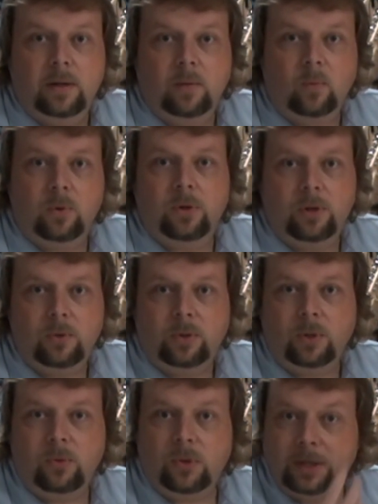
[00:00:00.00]
I wanted to do
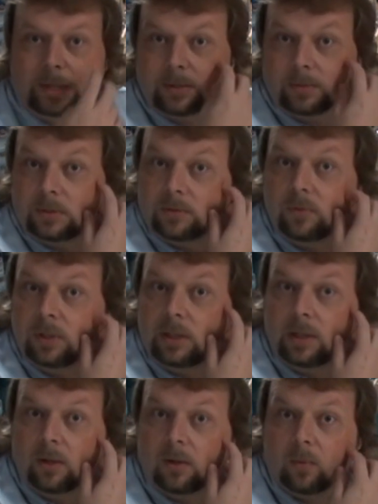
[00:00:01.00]
two things with this
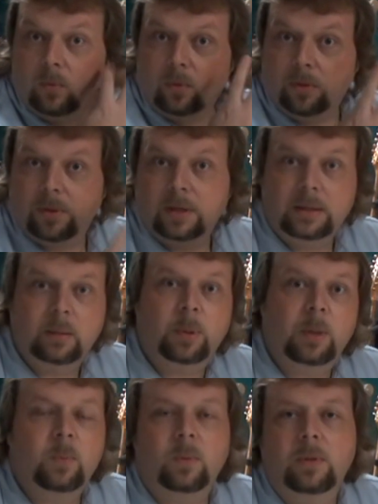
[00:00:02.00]
video. I wanted to thank the
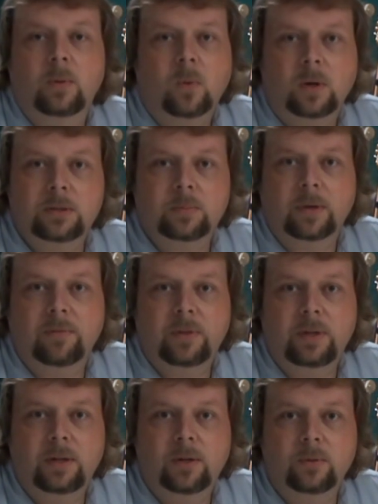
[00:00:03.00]
people that watch my
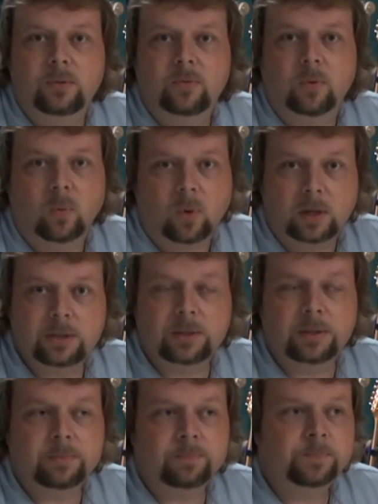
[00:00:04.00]
videos for
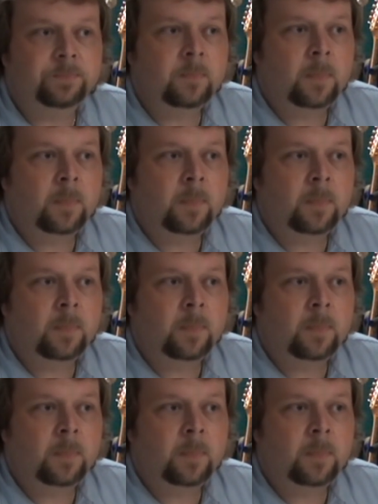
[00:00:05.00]
watching them.